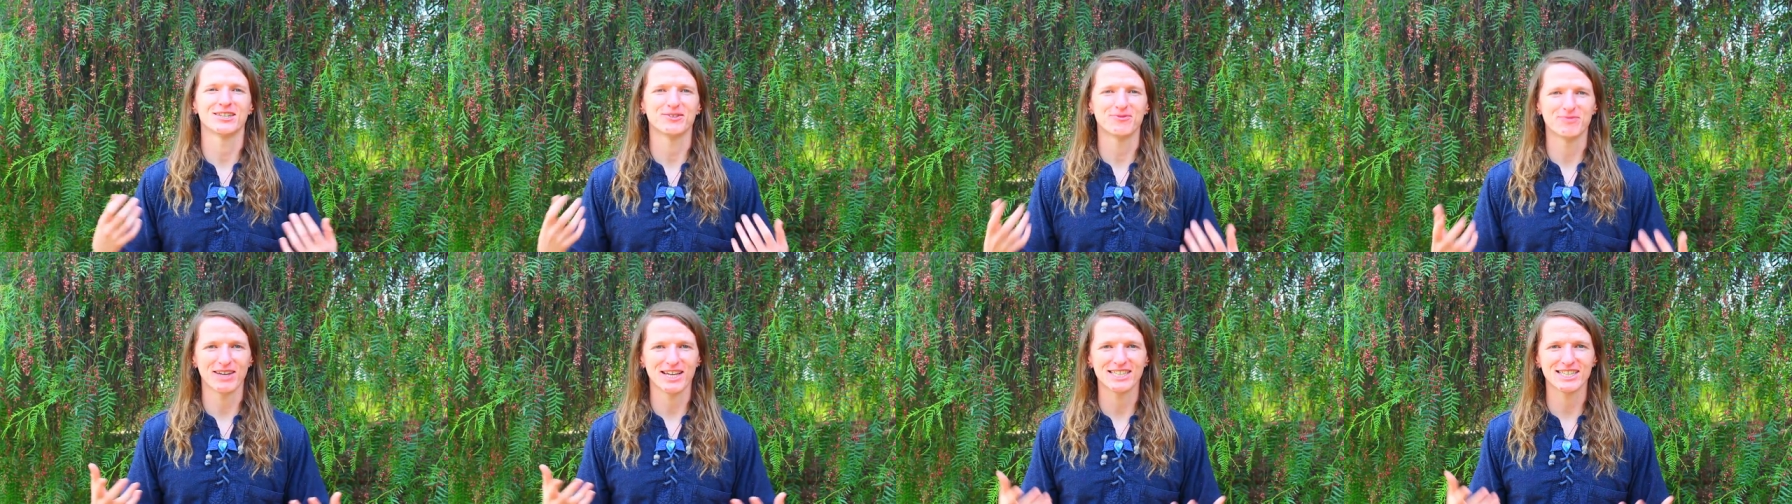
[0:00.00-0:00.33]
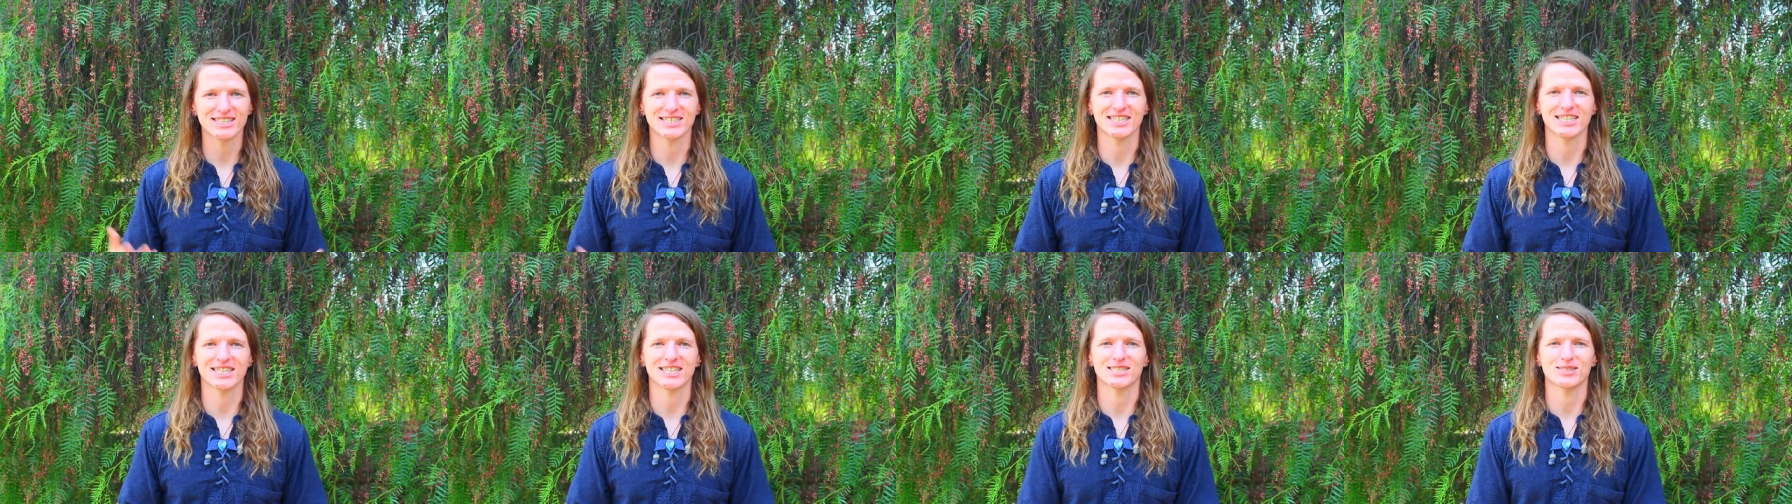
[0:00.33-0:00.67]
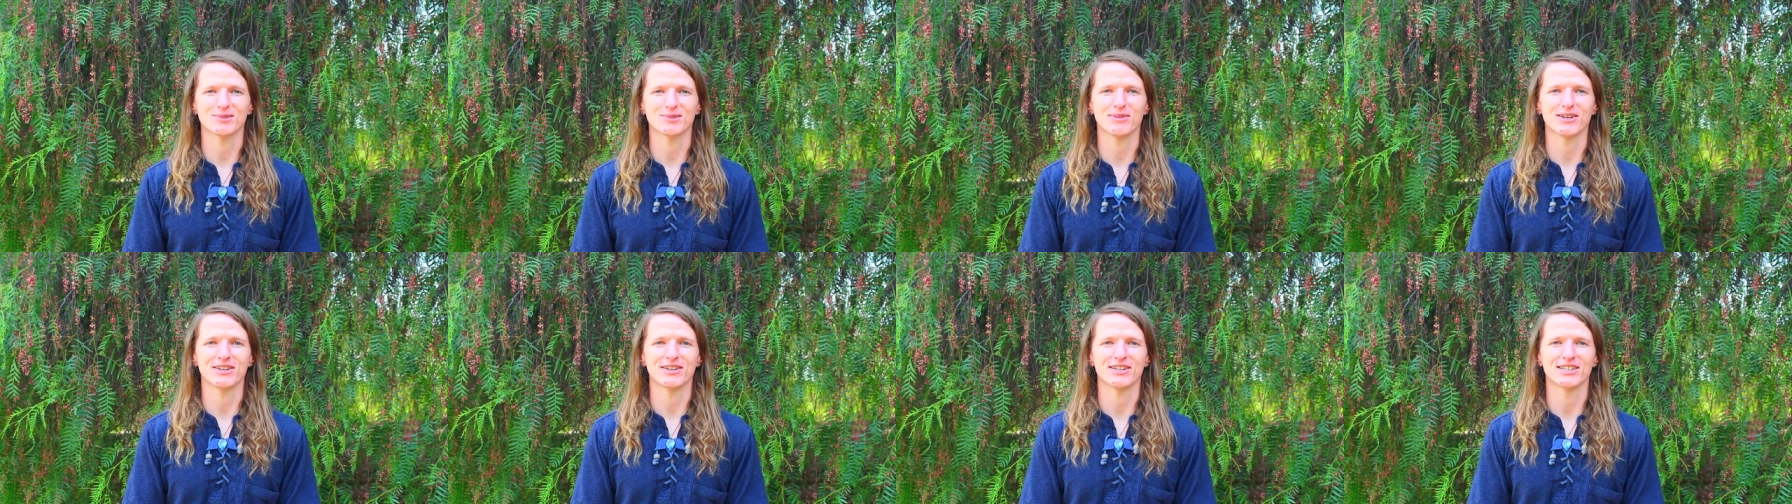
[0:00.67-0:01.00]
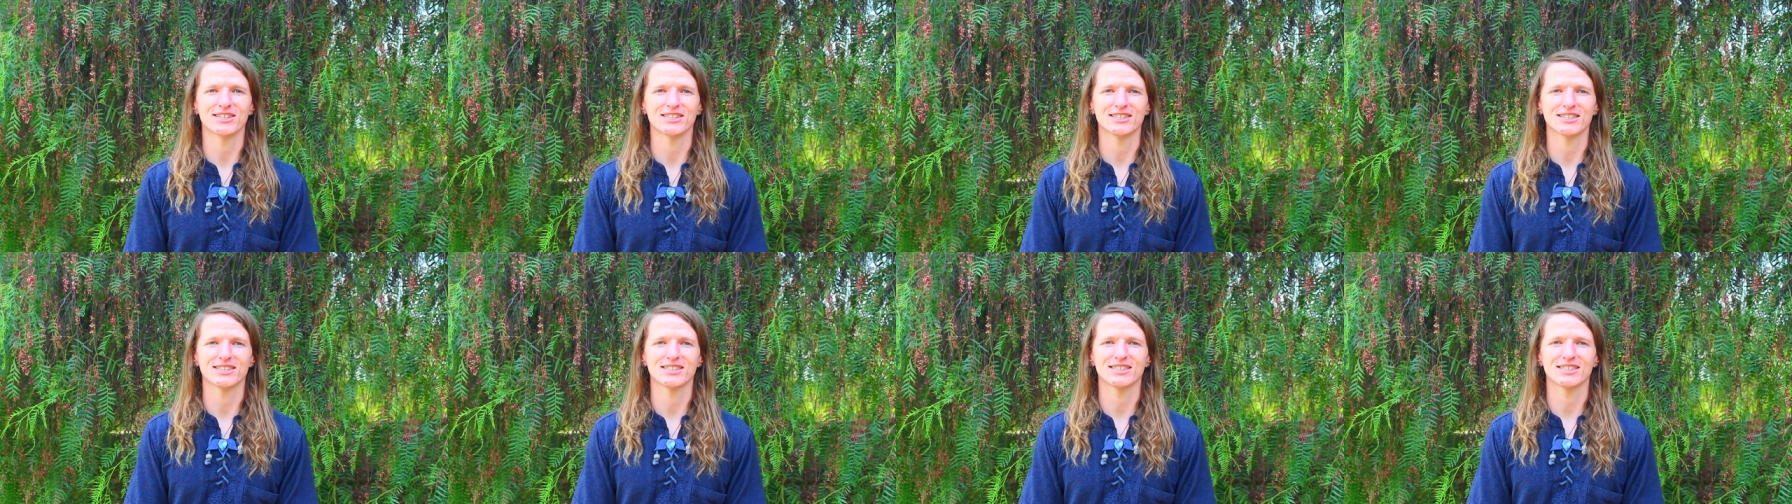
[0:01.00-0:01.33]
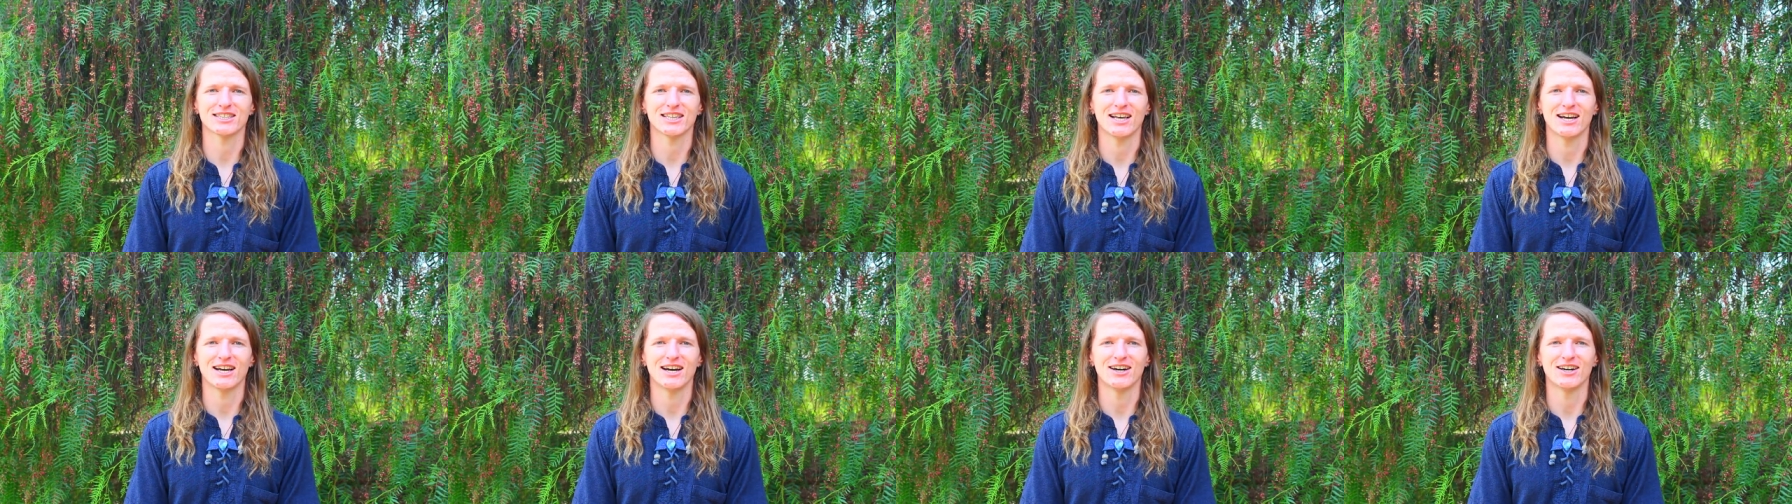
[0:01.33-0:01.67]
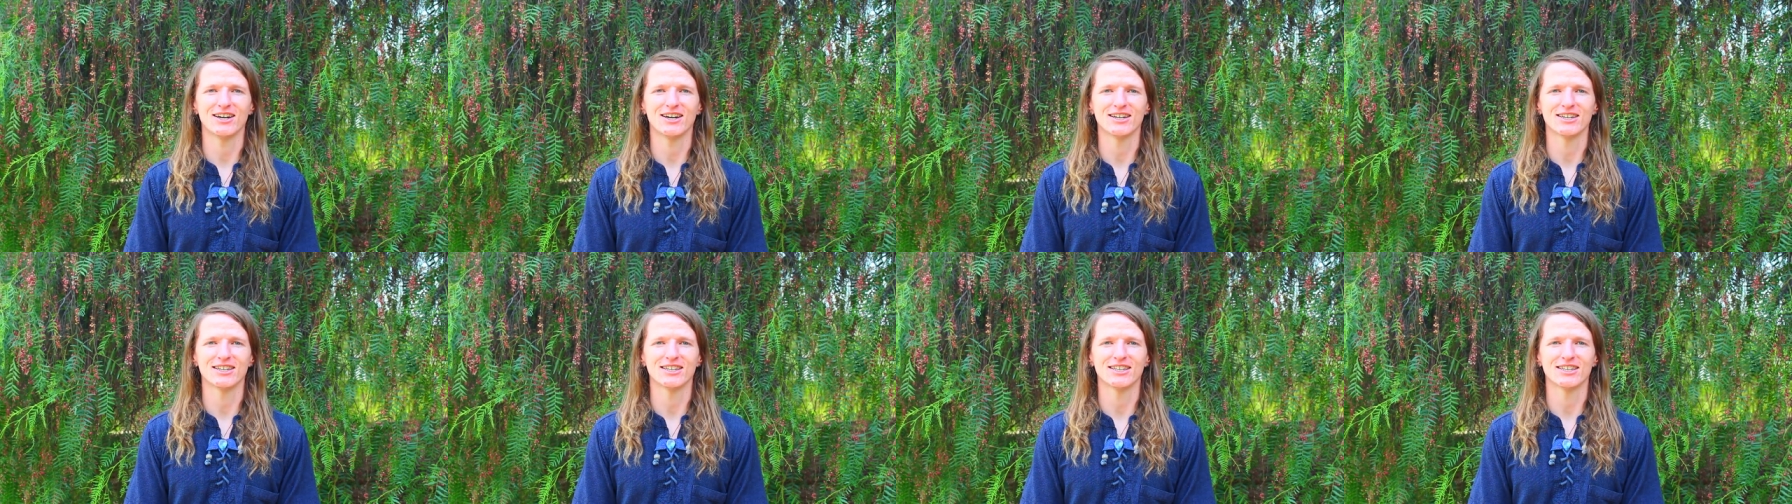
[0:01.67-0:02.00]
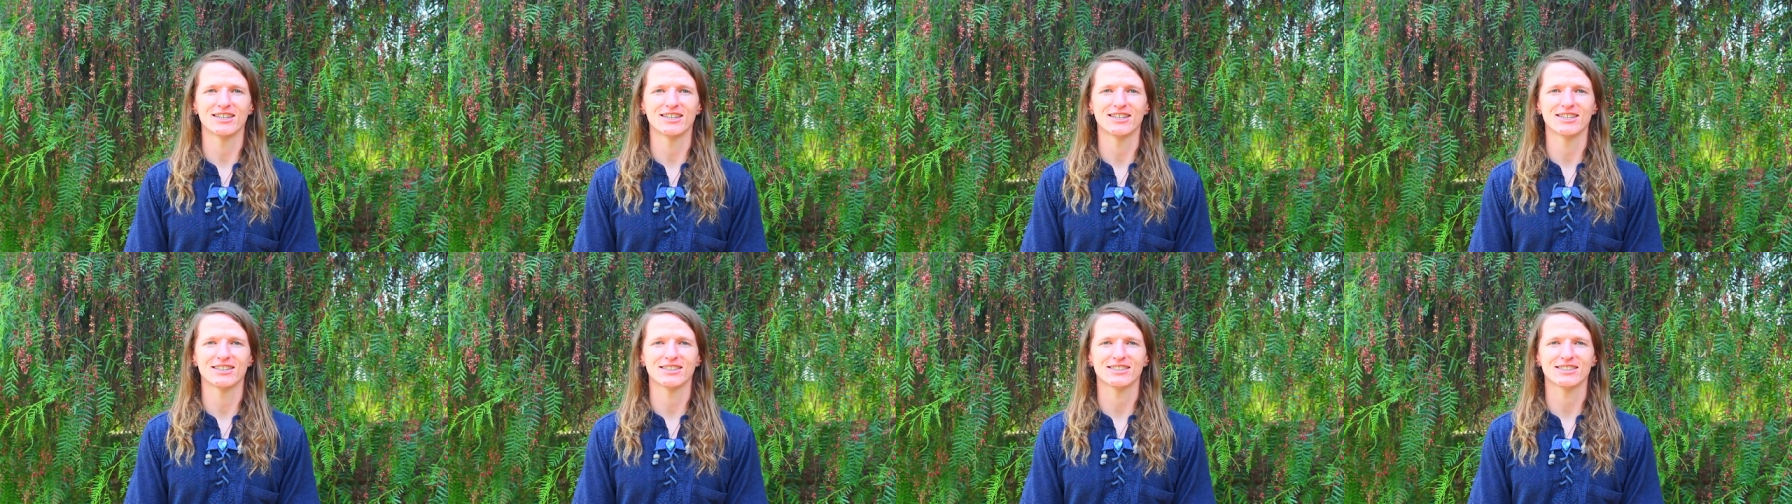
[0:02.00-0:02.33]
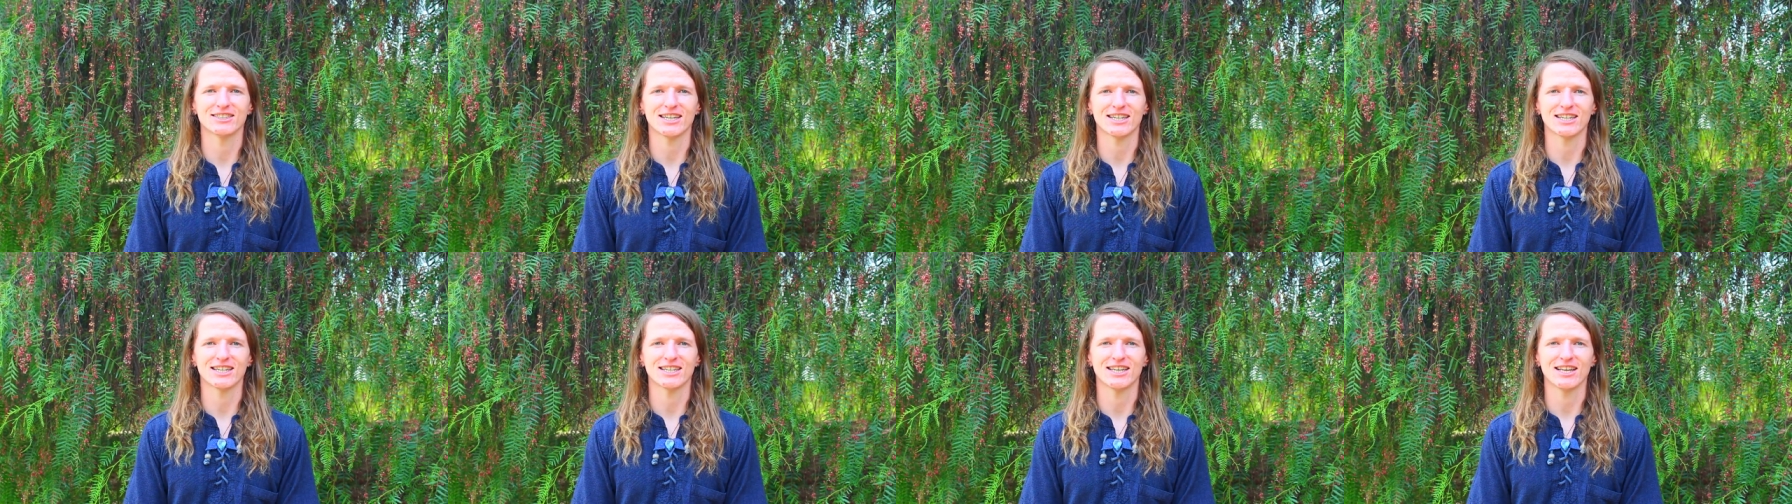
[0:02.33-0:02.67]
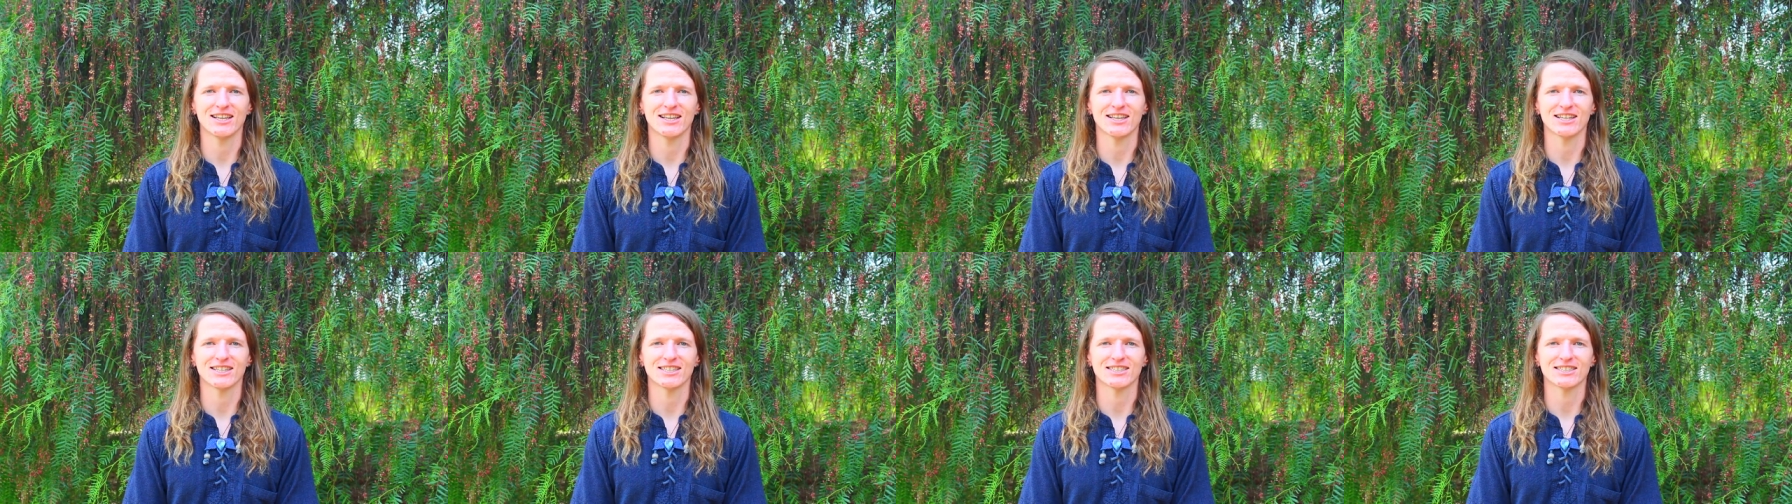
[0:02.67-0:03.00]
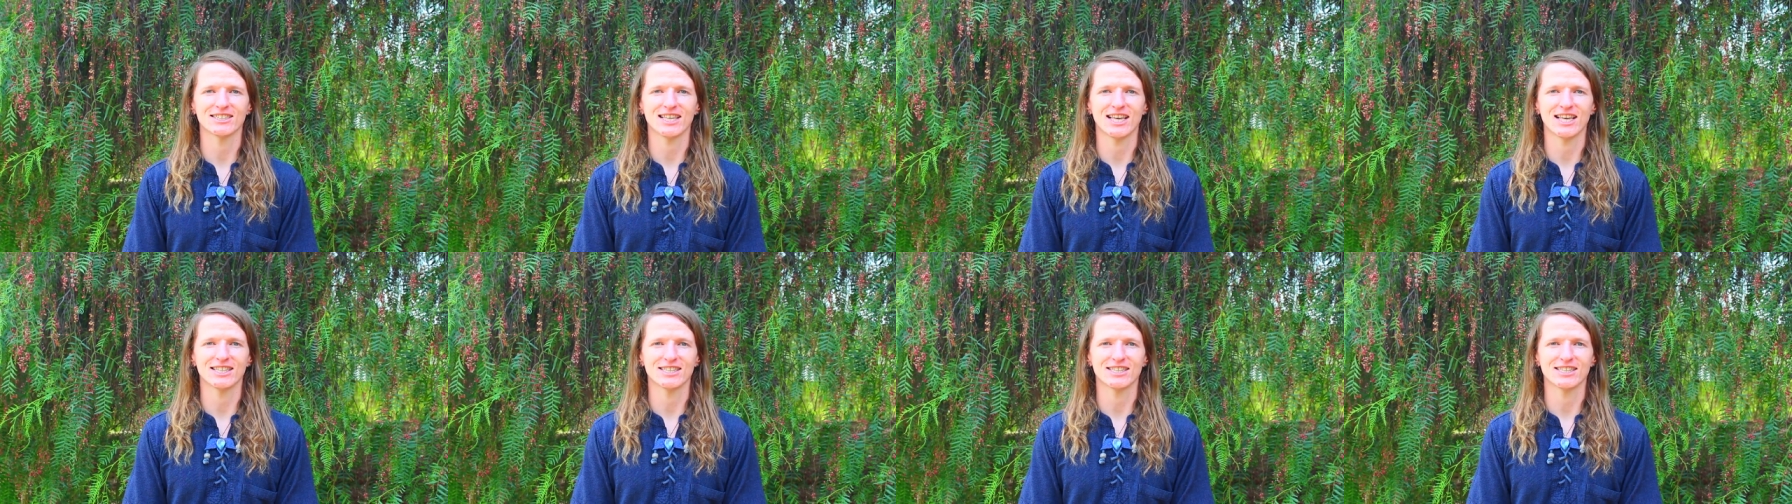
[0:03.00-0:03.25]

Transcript: amazing experience on psychedelics.